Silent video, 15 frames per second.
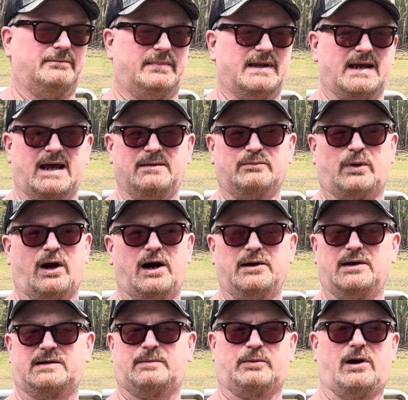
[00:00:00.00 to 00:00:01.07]
end
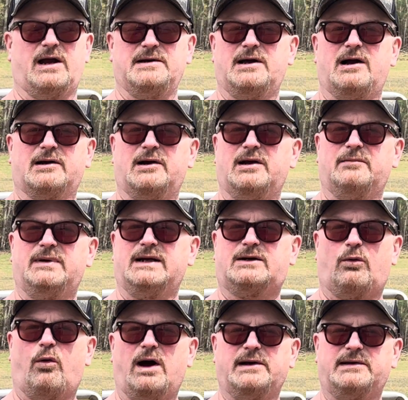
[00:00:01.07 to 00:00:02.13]
product's probably not going to be
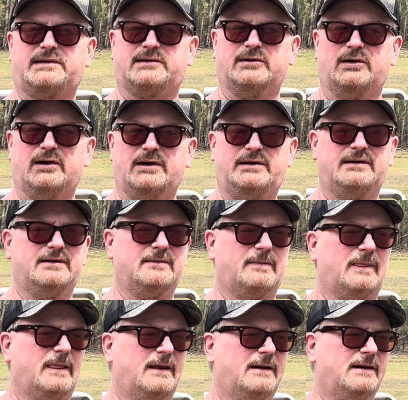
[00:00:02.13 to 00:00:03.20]
quite as good,
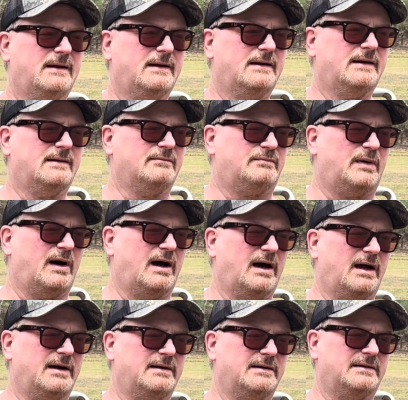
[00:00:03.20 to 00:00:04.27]

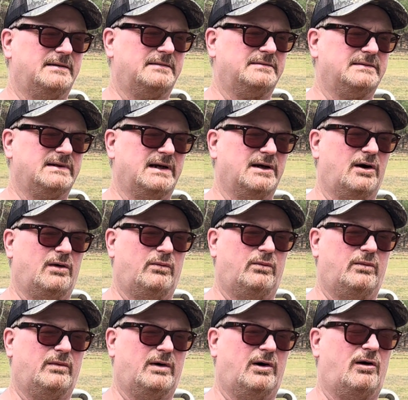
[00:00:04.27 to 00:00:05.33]
but you know,
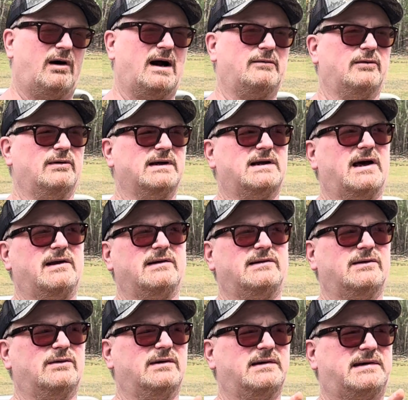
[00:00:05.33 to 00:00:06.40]
all I really got to
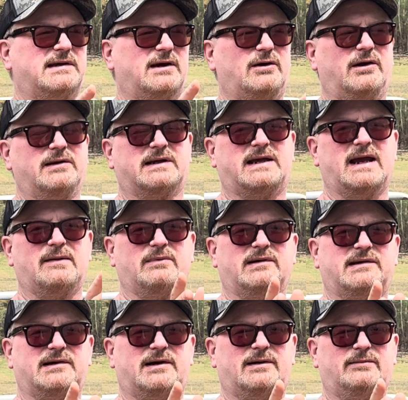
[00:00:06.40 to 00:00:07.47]
do is set all the
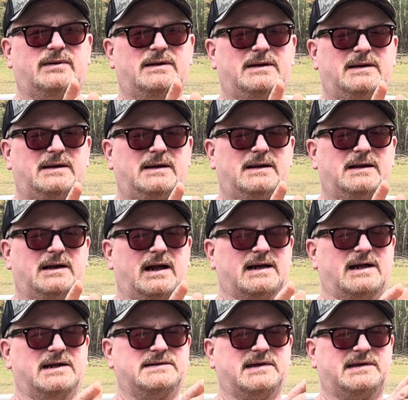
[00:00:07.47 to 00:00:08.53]
cameras up. I
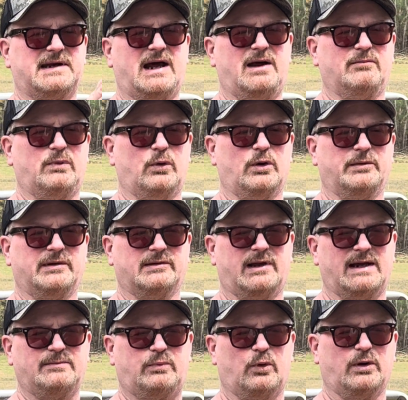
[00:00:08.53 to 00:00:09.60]
got the soundboard and the
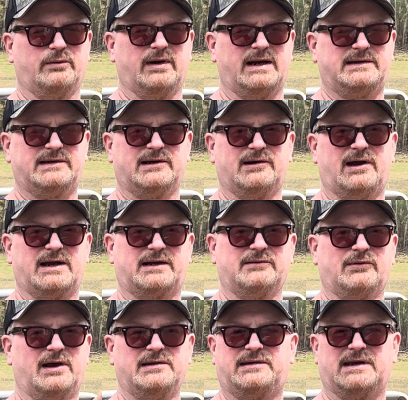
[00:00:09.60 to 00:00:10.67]
light board right there. I can
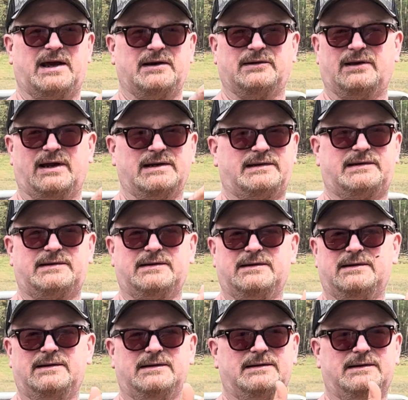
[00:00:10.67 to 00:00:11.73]
run sound and lights
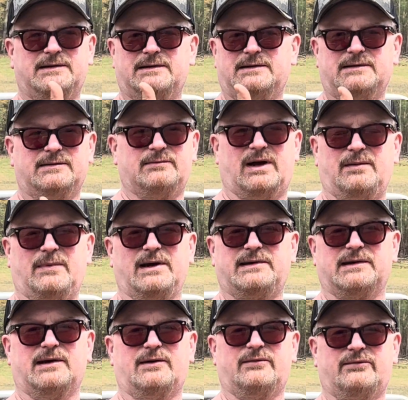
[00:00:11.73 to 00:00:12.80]
by
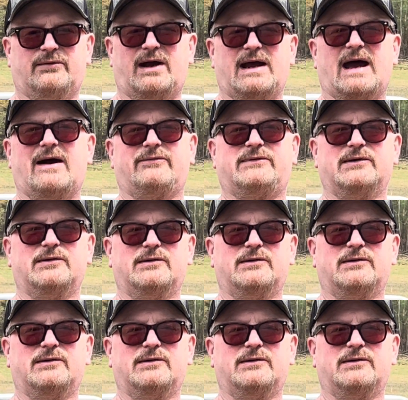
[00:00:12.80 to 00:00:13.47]
myself if I have to.